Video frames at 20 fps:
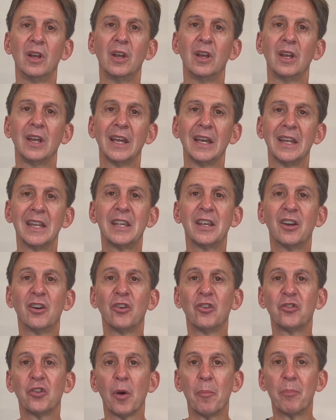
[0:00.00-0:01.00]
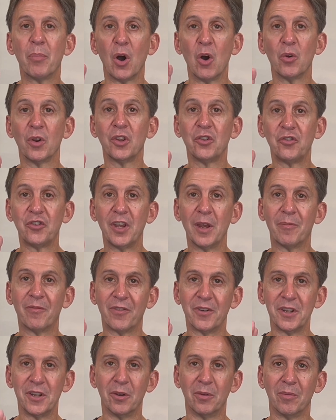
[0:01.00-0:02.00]
And here's a bonus tip
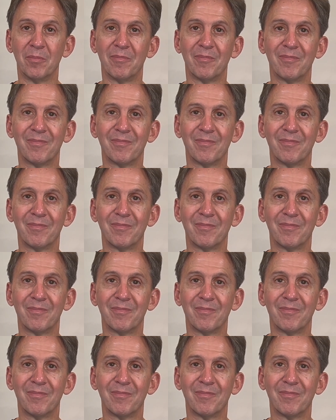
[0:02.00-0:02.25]
for you.